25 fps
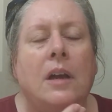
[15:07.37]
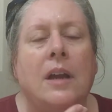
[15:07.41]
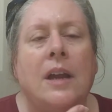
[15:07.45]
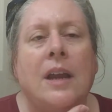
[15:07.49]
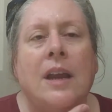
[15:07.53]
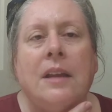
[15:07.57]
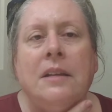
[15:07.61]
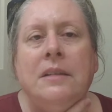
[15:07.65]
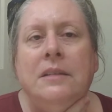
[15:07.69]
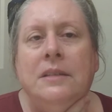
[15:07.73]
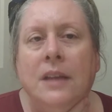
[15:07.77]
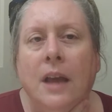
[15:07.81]

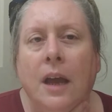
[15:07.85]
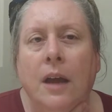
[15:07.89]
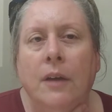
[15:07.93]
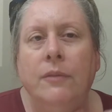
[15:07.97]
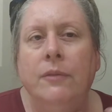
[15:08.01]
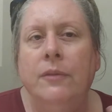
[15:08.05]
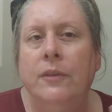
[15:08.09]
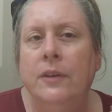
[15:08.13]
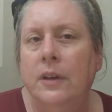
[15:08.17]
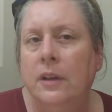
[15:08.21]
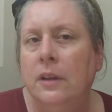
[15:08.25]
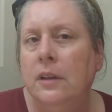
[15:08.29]
It
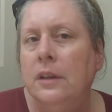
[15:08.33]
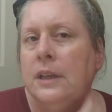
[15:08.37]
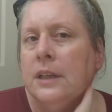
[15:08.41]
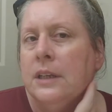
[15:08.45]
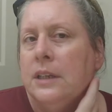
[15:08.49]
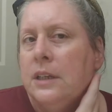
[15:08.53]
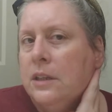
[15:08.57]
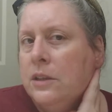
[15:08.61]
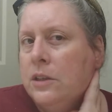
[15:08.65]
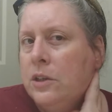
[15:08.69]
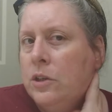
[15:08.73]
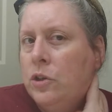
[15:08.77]
definitely
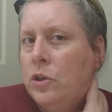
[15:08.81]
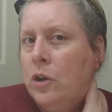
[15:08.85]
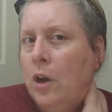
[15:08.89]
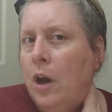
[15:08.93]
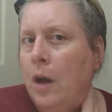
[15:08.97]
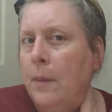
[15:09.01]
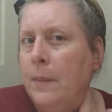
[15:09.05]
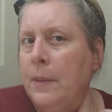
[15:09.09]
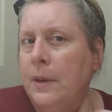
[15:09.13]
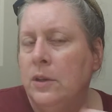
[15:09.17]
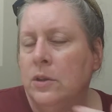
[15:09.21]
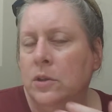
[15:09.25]
did the
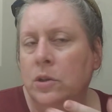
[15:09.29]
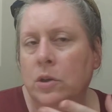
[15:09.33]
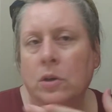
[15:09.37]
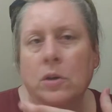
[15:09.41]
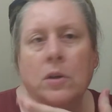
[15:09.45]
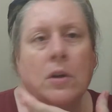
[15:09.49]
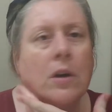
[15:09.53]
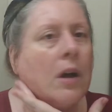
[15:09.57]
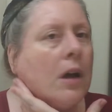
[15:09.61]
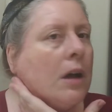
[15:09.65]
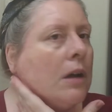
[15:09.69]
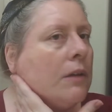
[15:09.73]
job. It
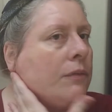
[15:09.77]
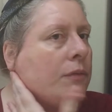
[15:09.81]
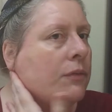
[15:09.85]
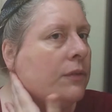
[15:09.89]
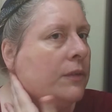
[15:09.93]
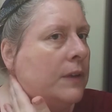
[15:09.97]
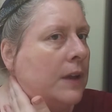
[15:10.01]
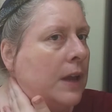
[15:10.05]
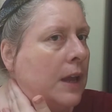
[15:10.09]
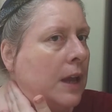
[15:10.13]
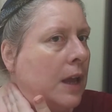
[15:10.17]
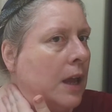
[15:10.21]
took off
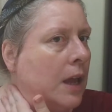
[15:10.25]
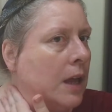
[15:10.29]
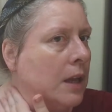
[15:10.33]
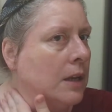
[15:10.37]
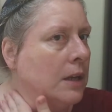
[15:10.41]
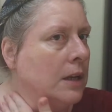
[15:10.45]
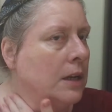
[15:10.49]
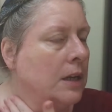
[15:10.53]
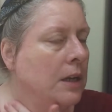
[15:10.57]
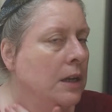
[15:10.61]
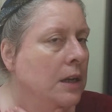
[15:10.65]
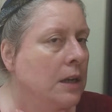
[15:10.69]

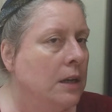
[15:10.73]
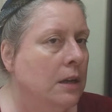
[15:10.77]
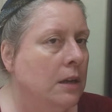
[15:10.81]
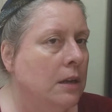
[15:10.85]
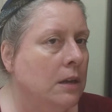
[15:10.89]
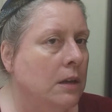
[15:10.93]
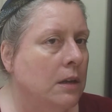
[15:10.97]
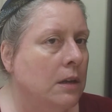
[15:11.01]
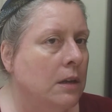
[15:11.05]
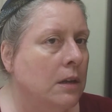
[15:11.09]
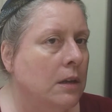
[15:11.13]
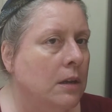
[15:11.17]
any
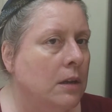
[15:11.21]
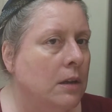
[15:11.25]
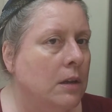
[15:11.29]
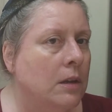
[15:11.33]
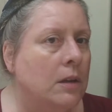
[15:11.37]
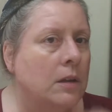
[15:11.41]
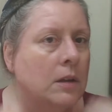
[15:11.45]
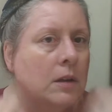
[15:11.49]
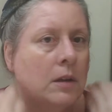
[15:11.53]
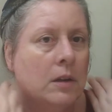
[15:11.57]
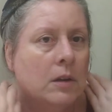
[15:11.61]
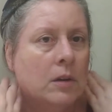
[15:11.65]

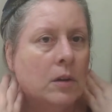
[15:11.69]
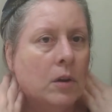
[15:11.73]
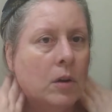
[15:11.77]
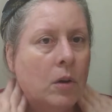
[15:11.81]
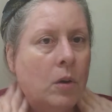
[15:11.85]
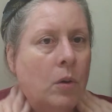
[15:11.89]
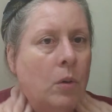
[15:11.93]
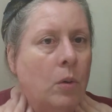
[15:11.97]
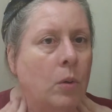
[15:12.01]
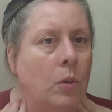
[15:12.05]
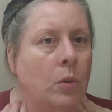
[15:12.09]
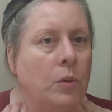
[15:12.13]

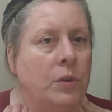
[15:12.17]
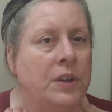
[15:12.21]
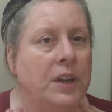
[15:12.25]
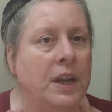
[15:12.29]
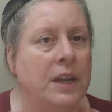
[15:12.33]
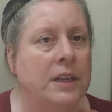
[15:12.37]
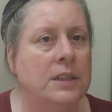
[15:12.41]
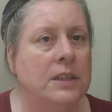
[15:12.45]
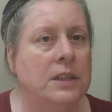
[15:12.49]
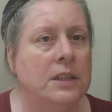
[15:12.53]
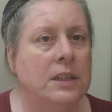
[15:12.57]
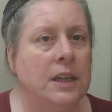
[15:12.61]
old
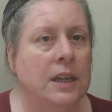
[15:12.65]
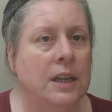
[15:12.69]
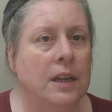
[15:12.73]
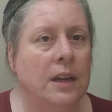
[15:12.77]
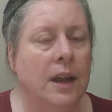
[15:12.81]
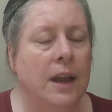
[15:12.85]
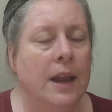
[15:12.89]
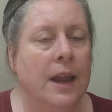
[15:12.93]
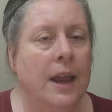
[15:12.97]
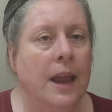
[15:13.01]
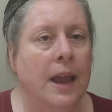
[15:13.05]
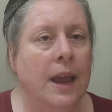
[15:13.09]
dead skin
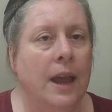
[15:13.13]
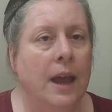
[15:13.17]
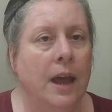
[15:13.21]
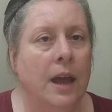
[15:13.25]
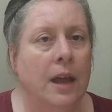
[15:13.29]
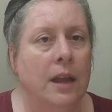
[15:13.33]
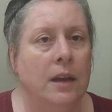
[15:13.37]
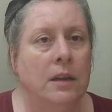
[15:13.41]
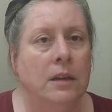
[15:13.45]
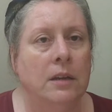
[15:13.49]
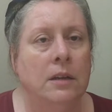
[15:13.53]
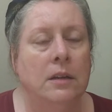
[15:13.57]
I
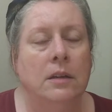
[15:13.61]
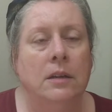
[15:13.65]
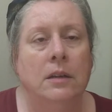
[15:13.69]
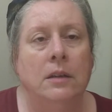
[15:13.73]
had.